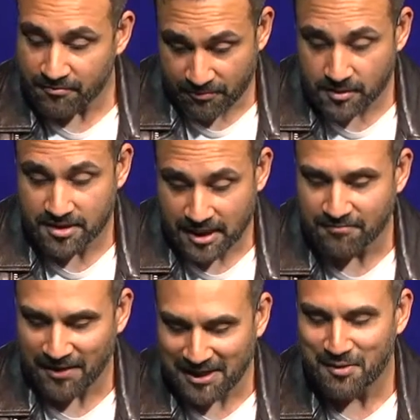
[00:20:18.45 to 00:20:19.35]
son
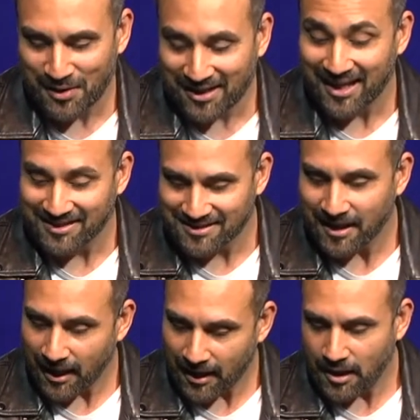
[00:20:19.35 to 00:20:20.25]
finally realized
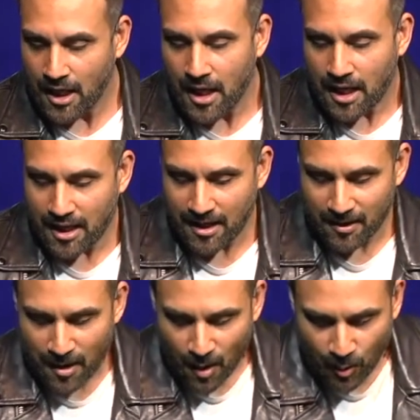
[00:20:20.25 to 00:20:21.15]

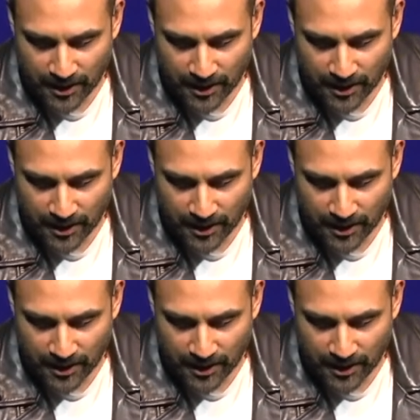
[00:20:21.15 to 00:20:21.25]
what